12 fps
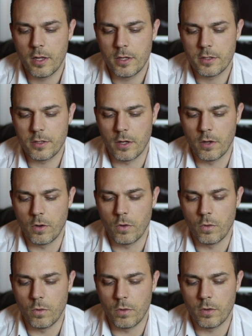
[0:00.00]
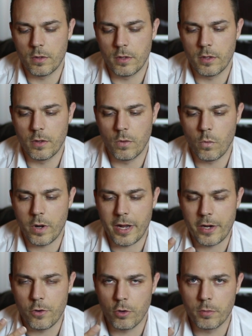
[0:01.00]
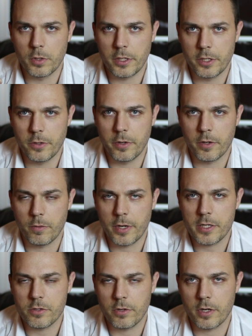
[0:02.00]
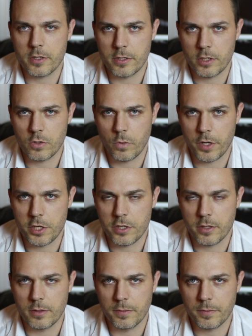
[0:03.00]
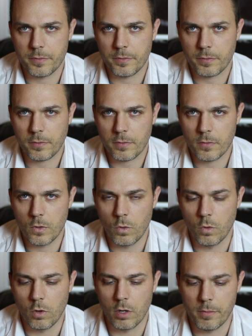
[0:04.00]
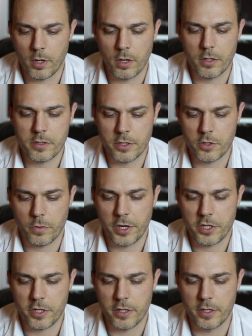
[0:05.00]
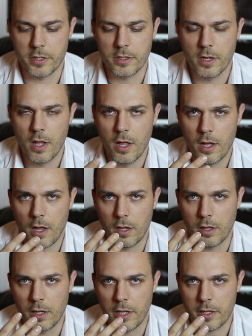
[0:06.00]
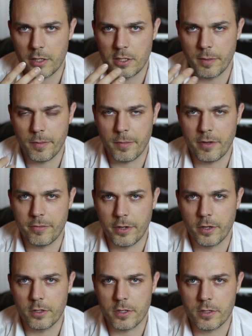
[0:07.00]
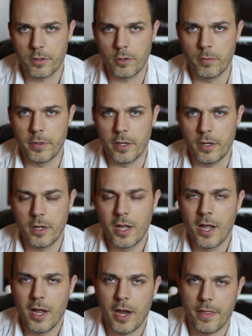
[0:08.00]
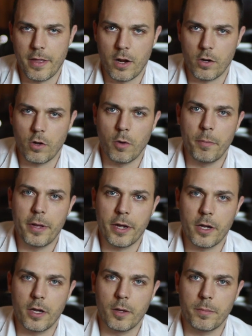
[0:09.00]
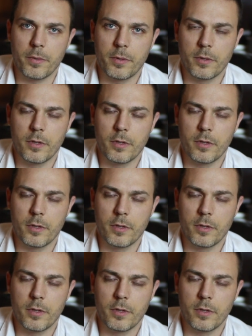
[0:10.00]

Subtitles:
So what I normally do in a restaurant situation or a bar situation is I'll lick the tip of my finger just a little bit and then I'll go pick up